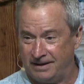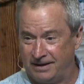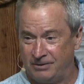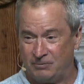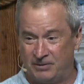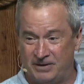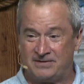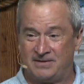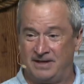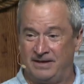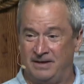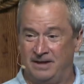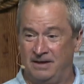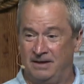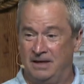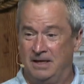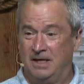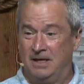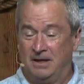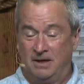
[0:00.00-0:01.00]
And we see that
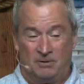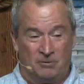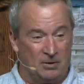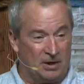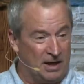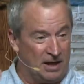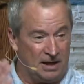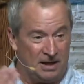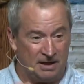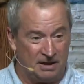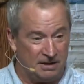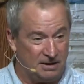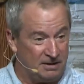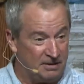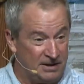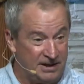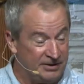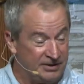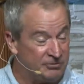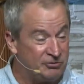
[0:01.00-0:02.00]
uh,
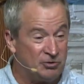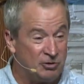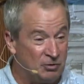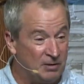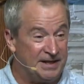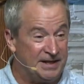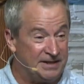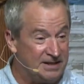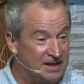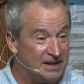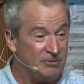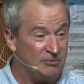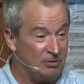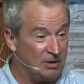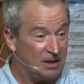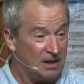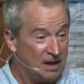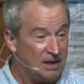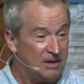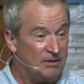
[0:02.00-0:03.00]
he truly did
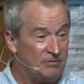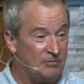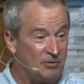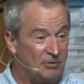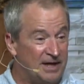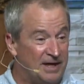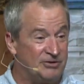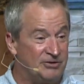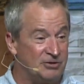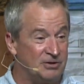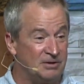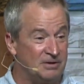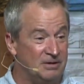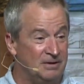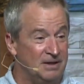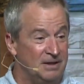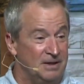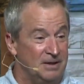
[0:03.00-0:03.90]
love Rachel.